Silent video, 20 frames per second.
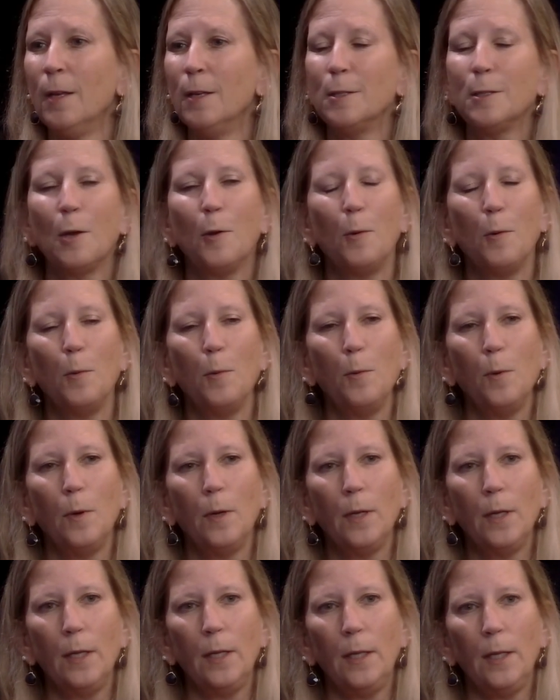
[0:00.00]
So
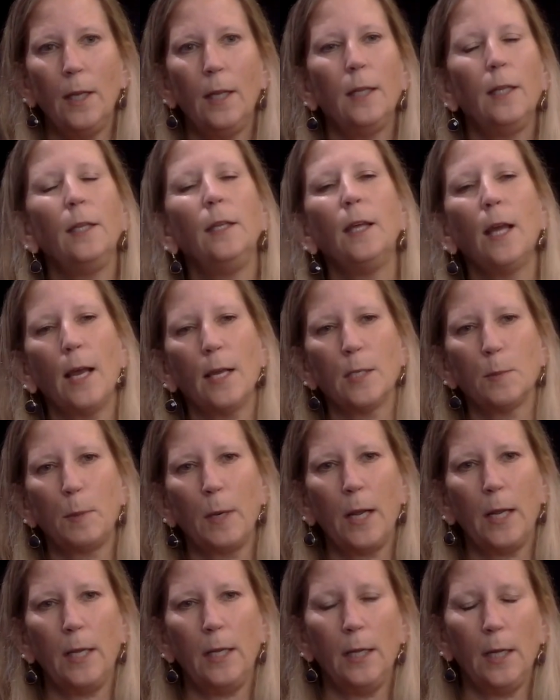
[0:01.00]
yes,
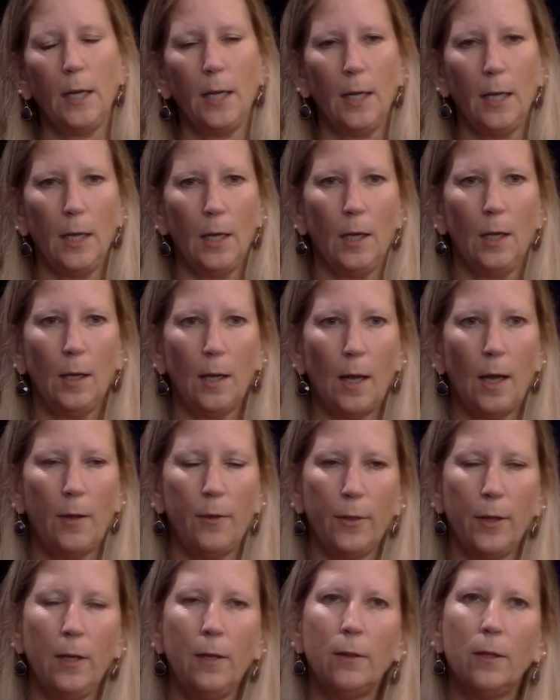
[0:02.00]
but I
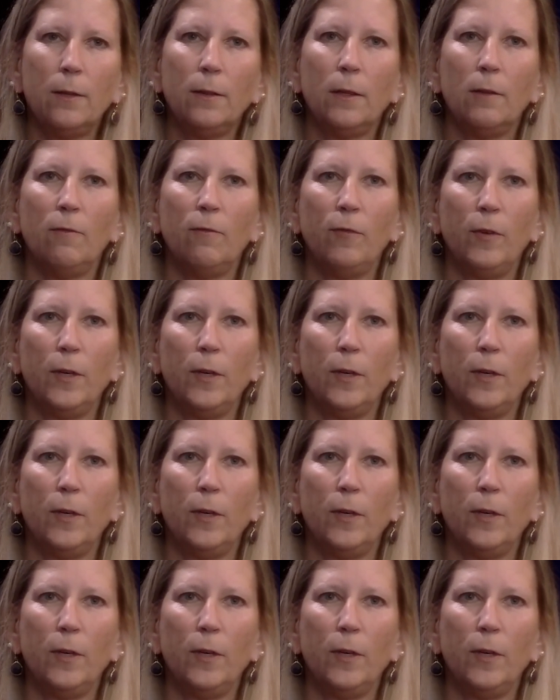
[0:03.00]
think that the